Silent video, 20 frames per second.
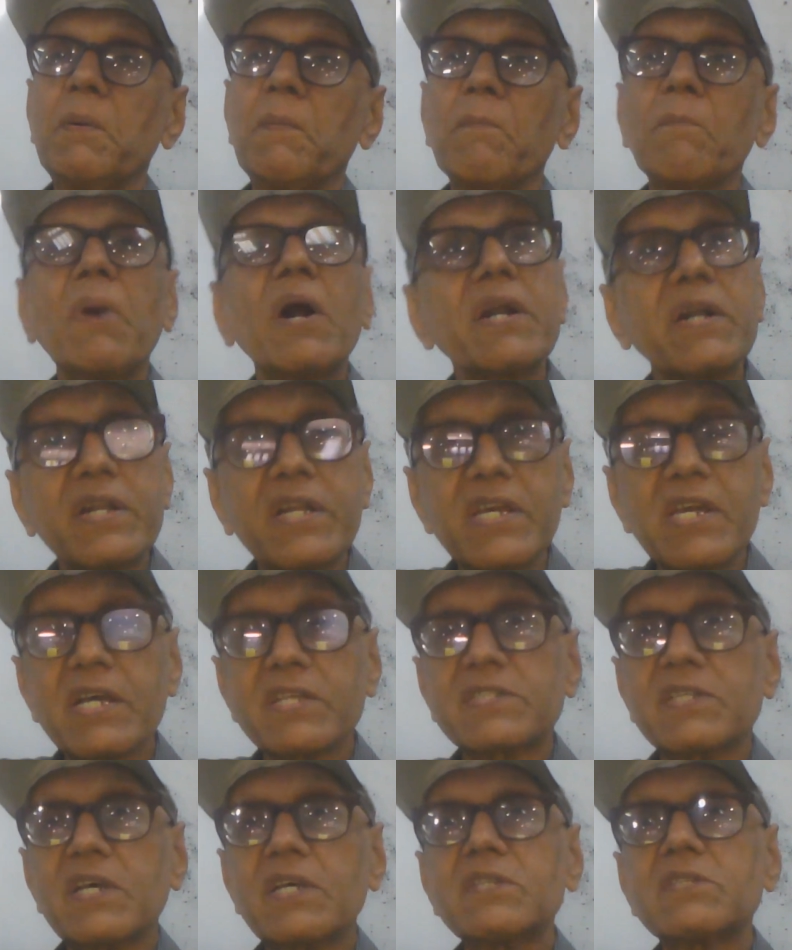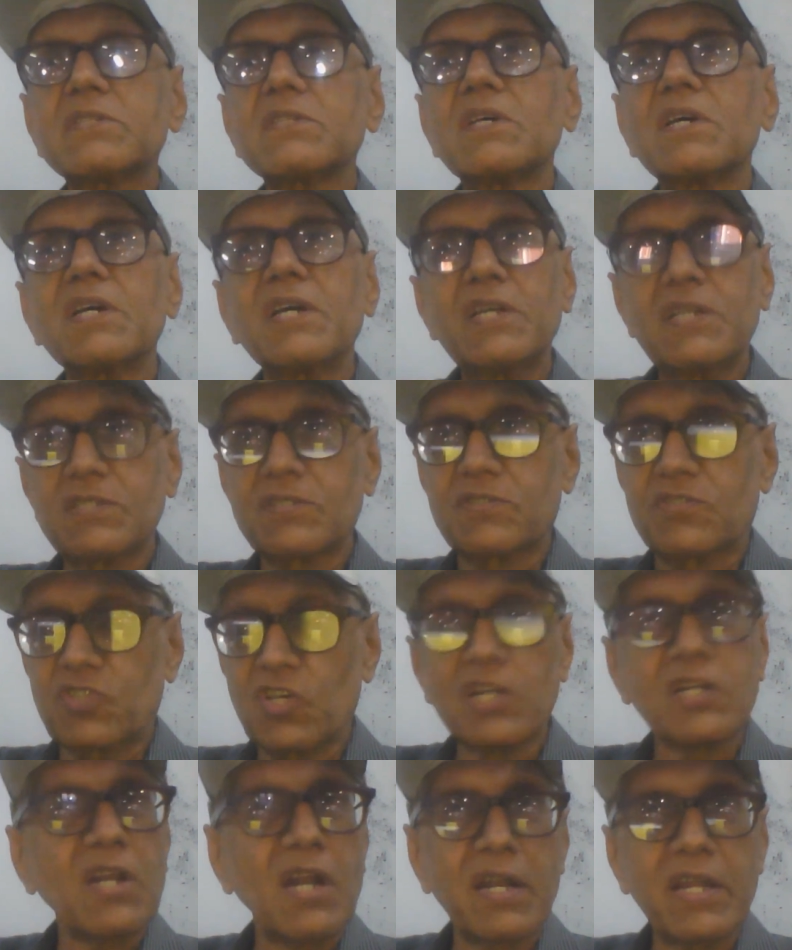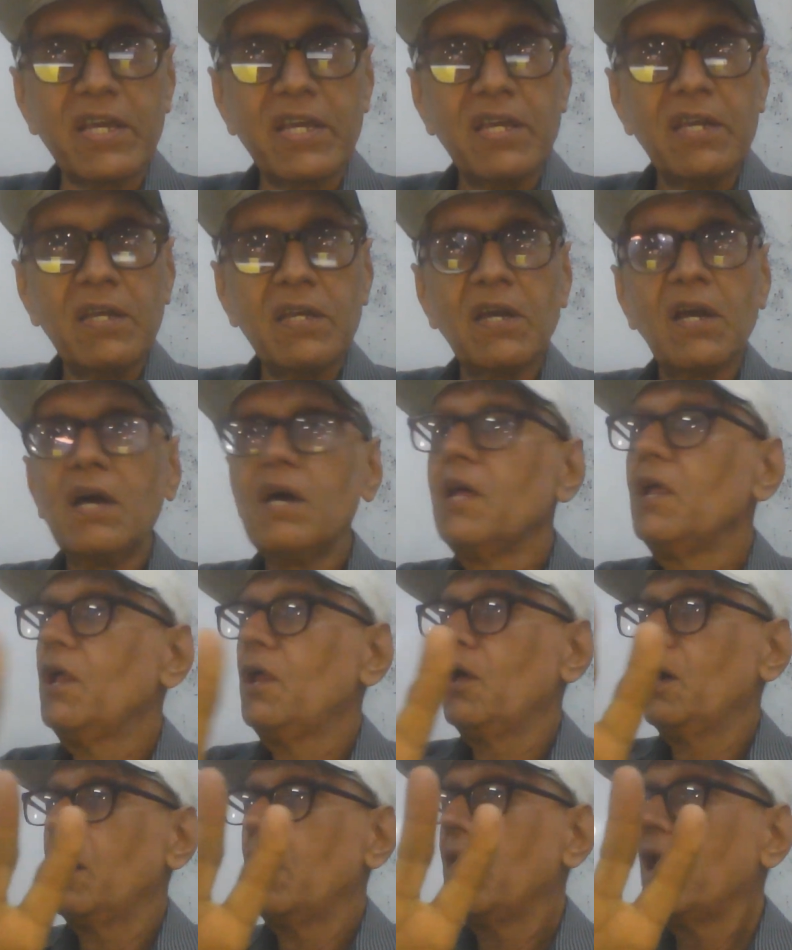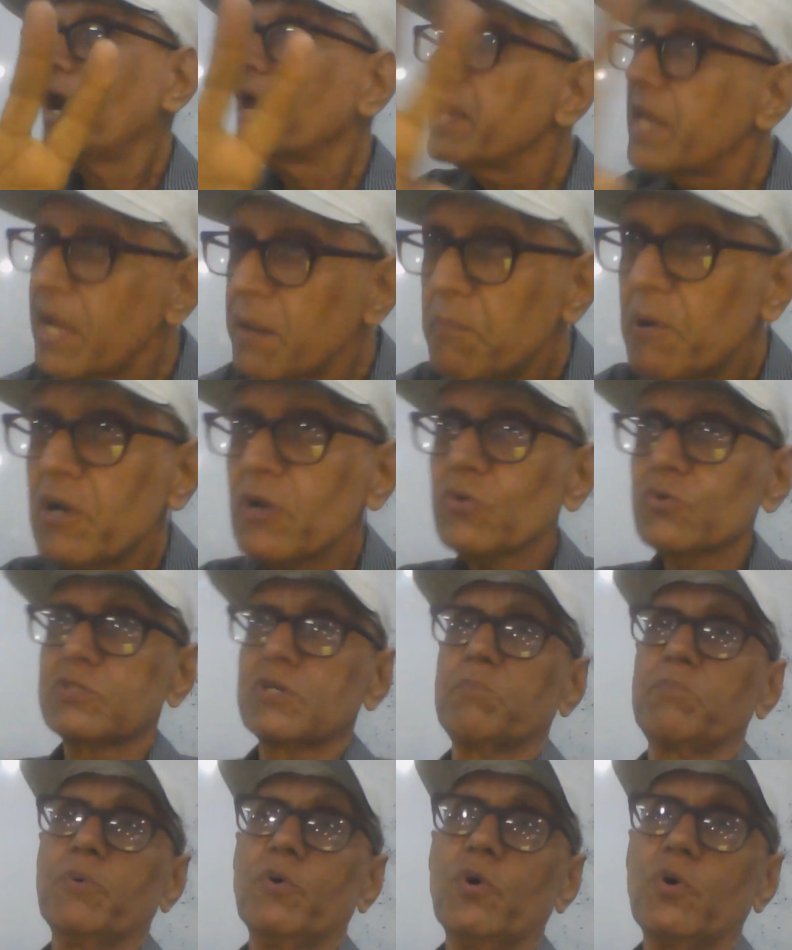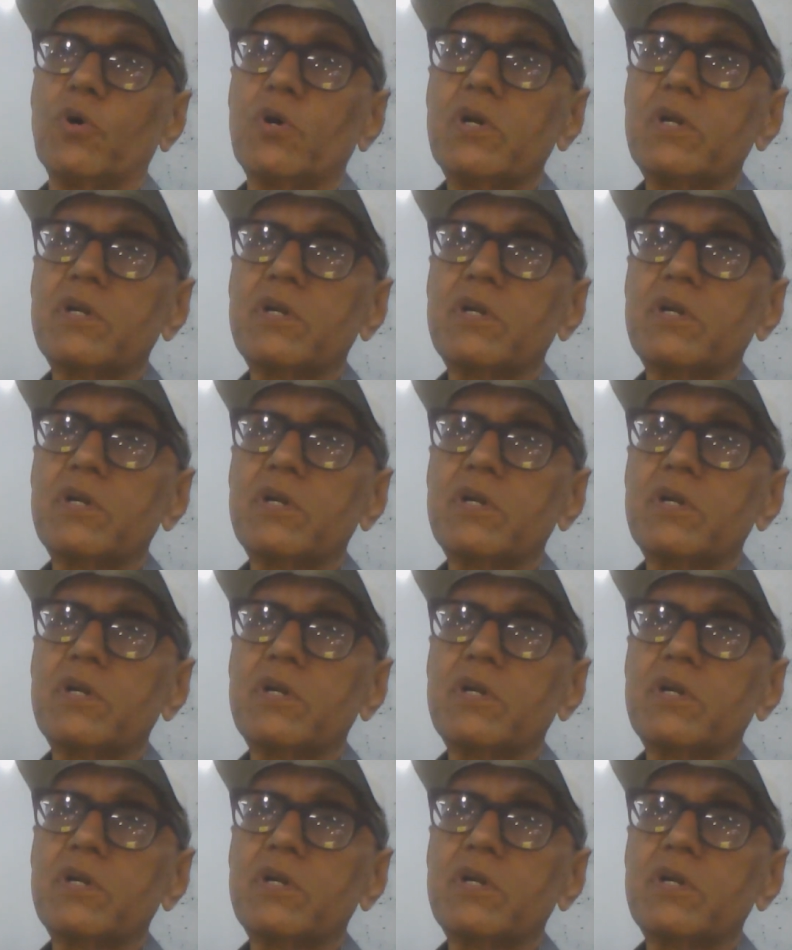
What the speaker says: but DSS is generally unable to support